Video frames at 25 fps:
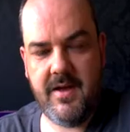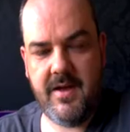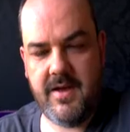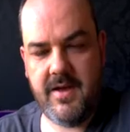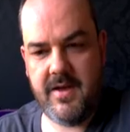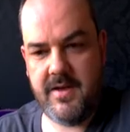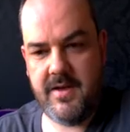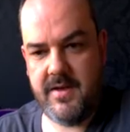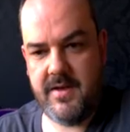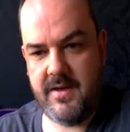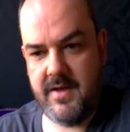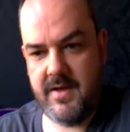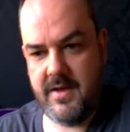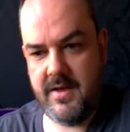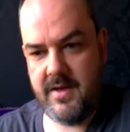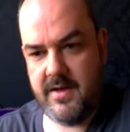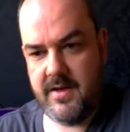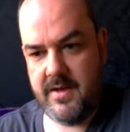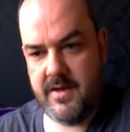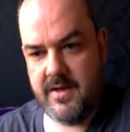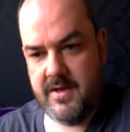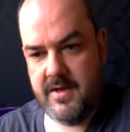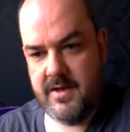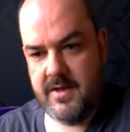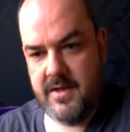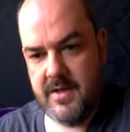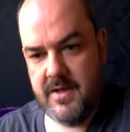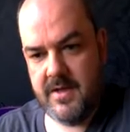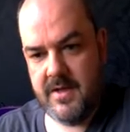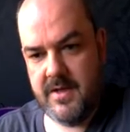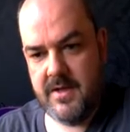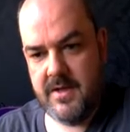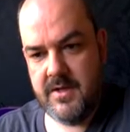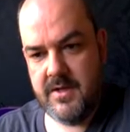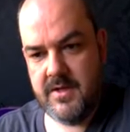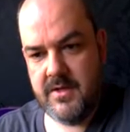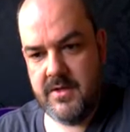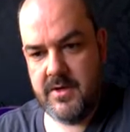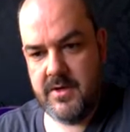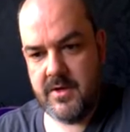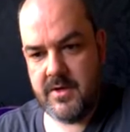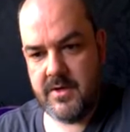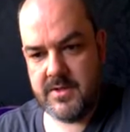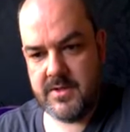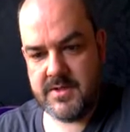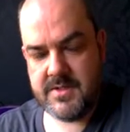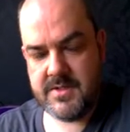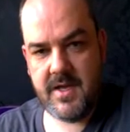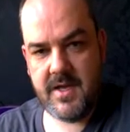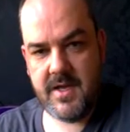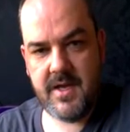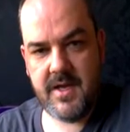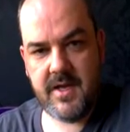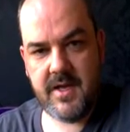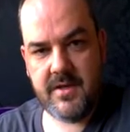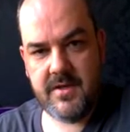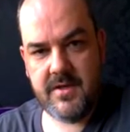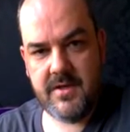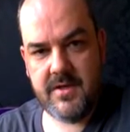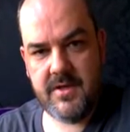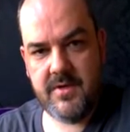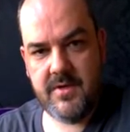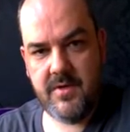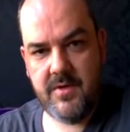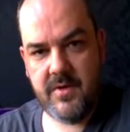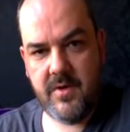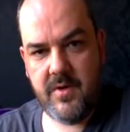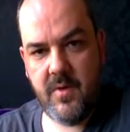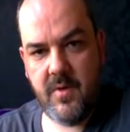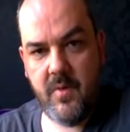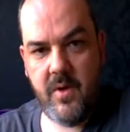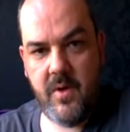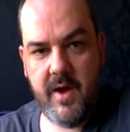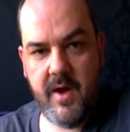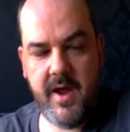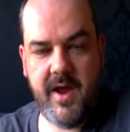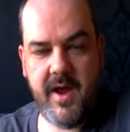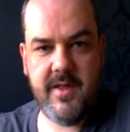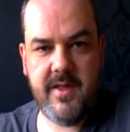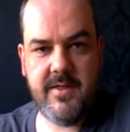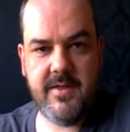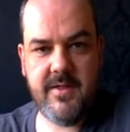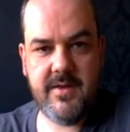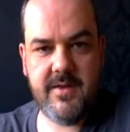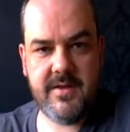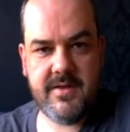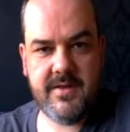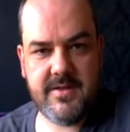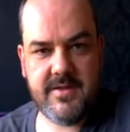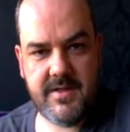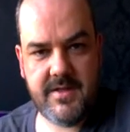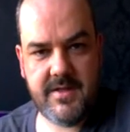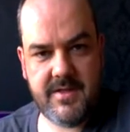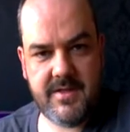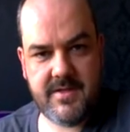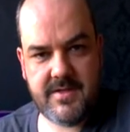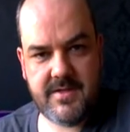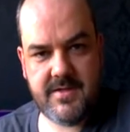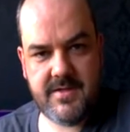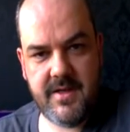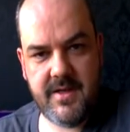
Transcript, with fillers: And uh, you're saying that you were aware that it,